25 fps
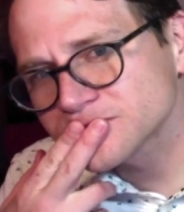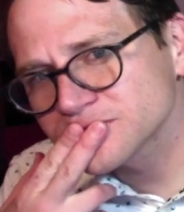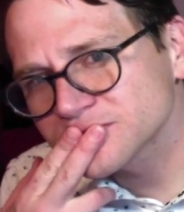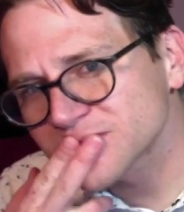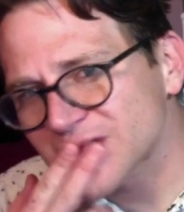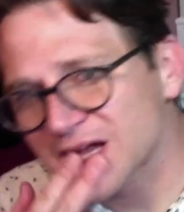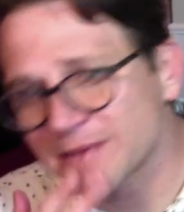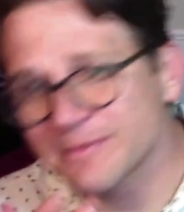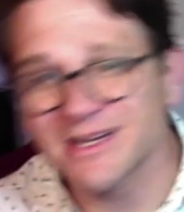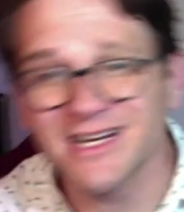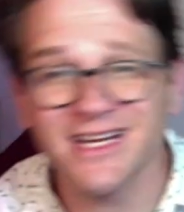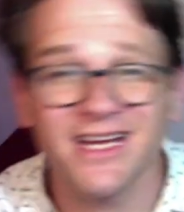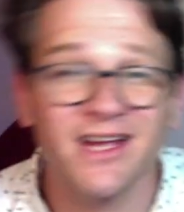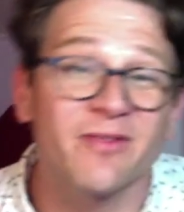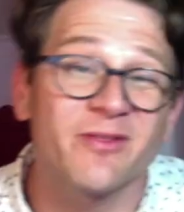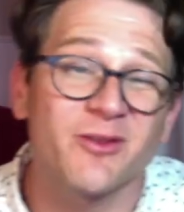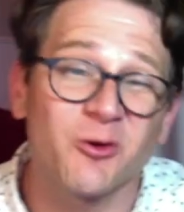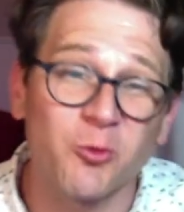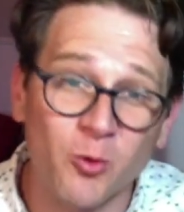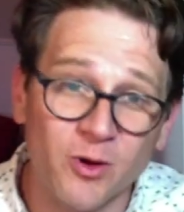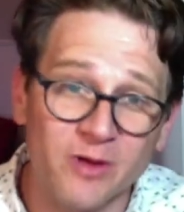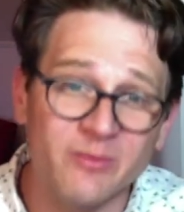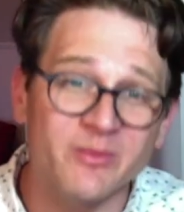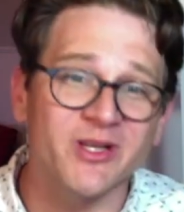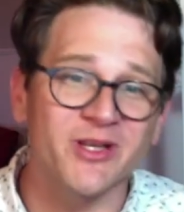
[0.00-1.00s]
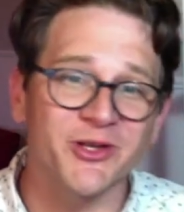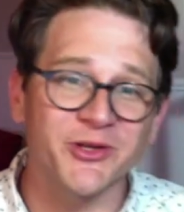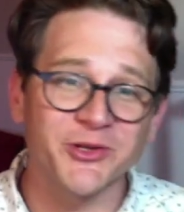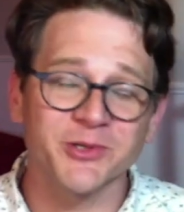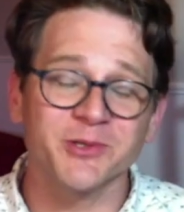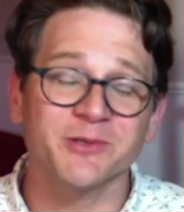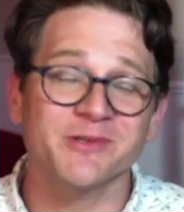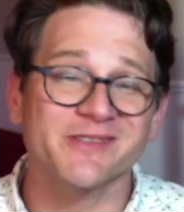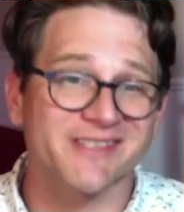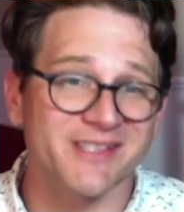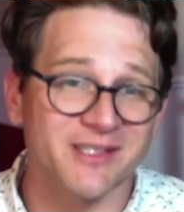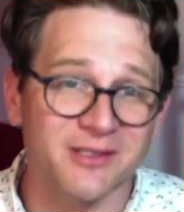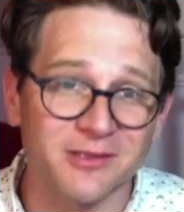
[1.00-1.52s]
I mean, again, the women do,
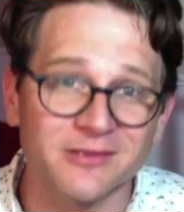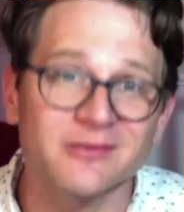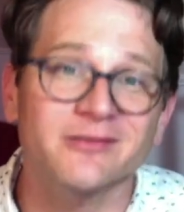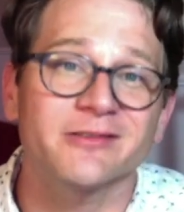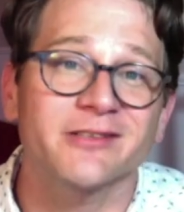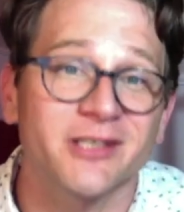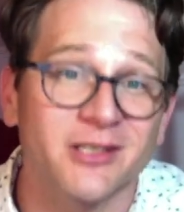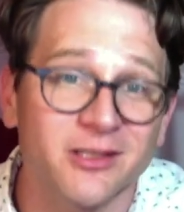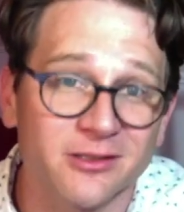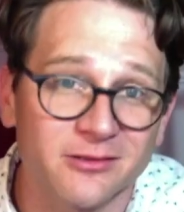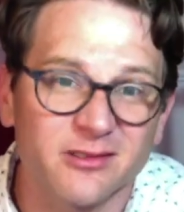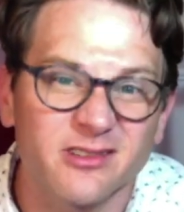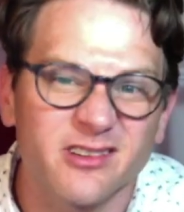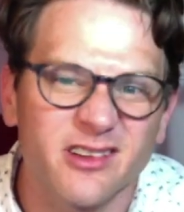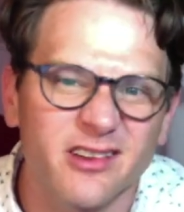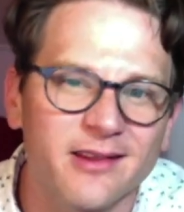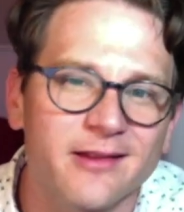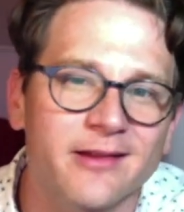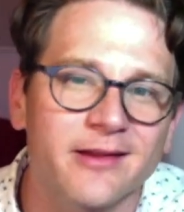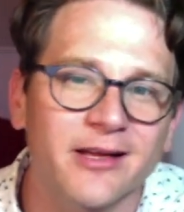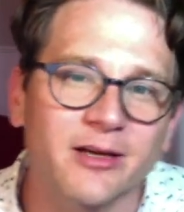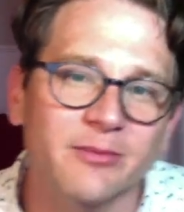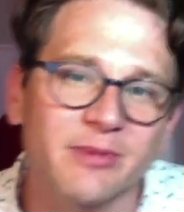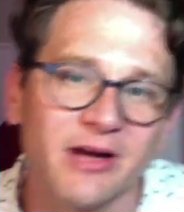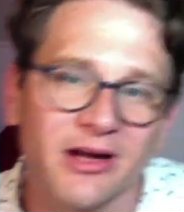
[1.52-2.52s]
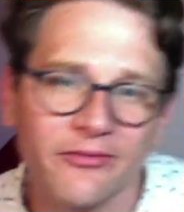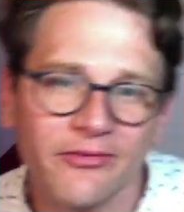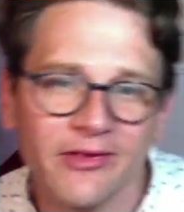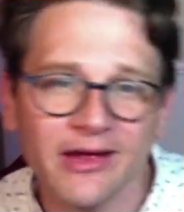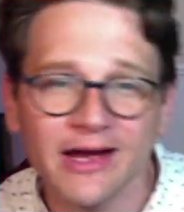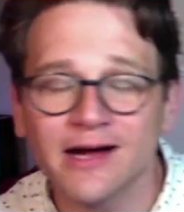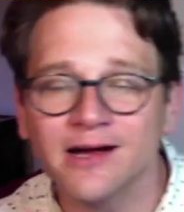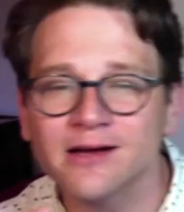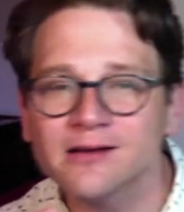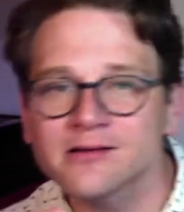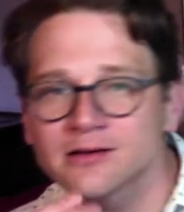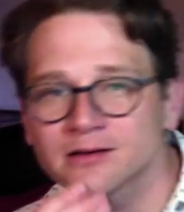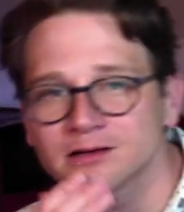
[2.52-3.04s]
so, think about
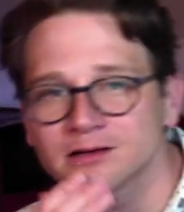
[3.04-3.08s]
that.